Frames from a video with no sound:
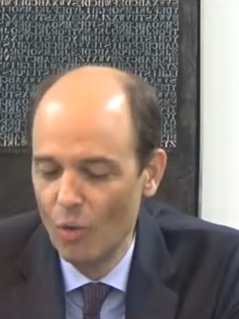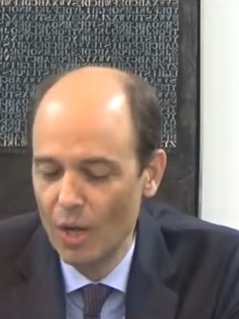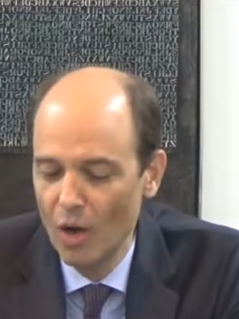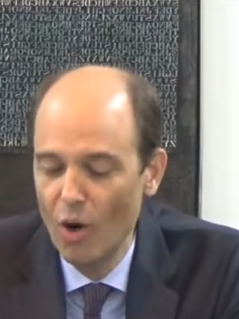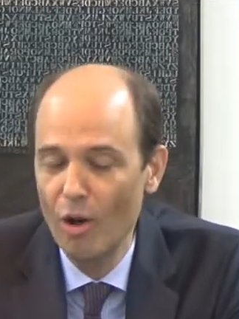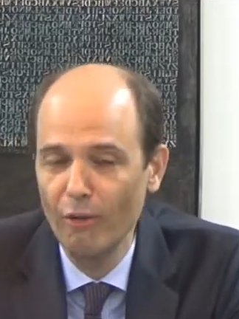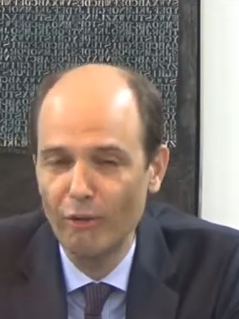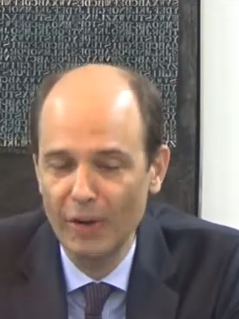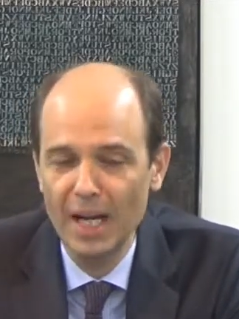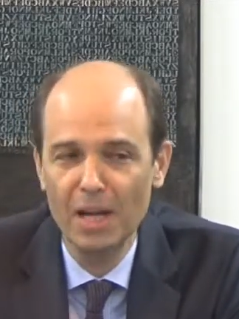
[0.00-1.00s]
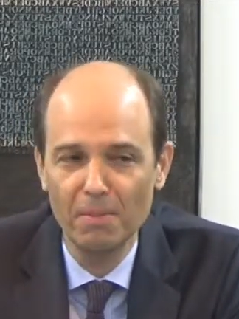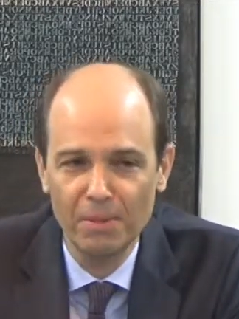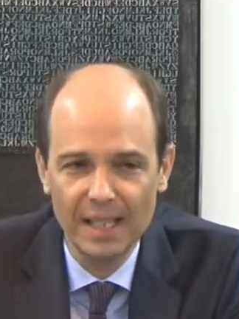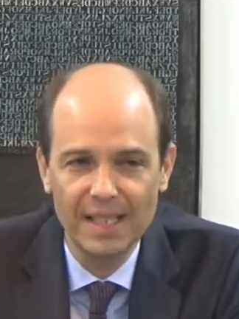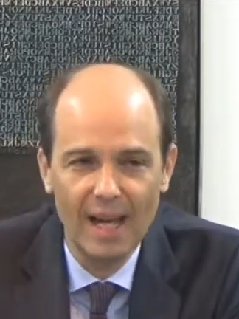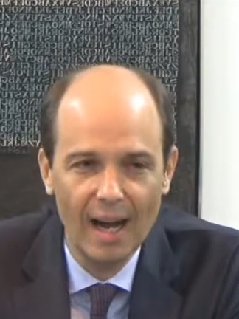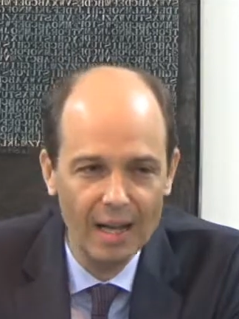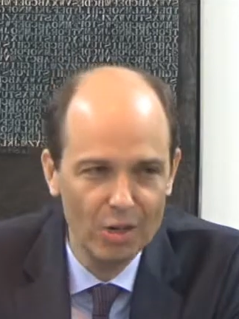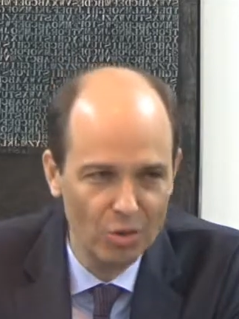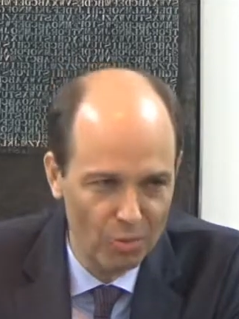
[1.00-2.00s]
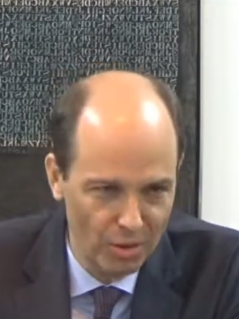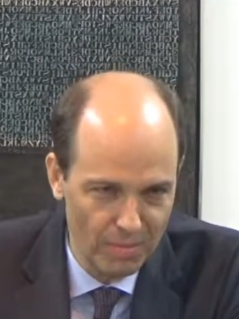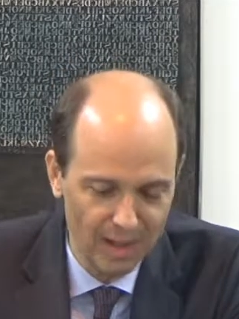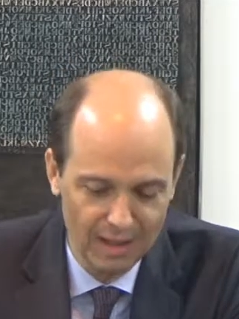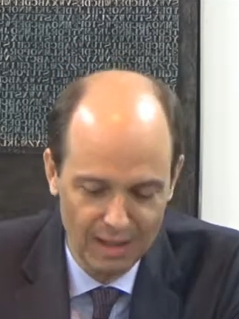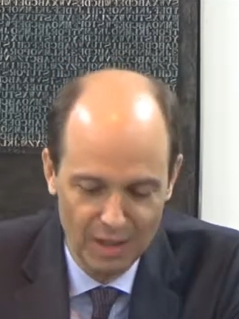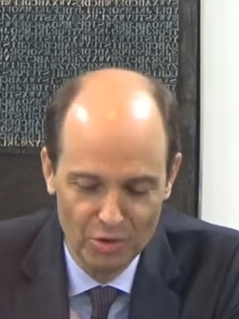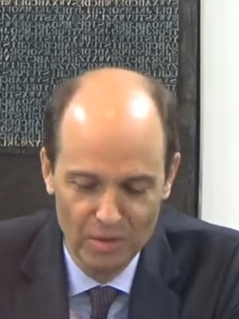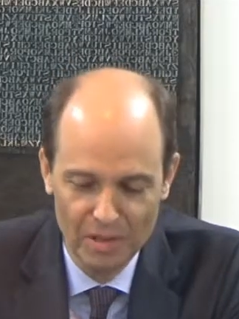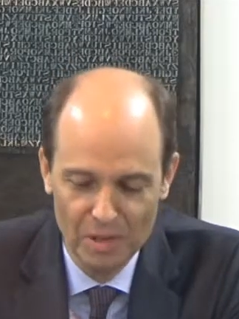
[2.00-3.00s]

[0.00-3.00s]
we are all fed up and tired with multilateralism.